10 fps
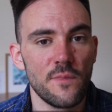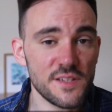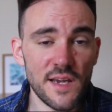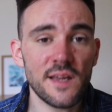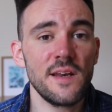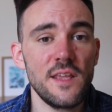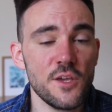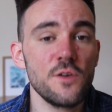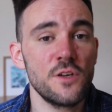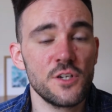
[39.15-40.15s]
Secondly,
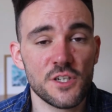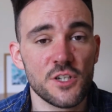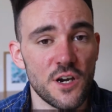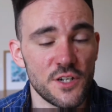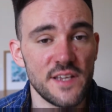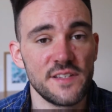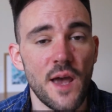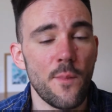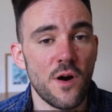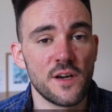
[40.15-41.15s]
you can just charge a
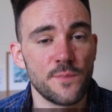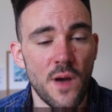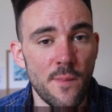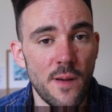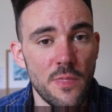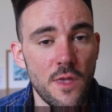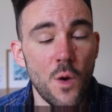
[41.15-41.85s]
set price per month,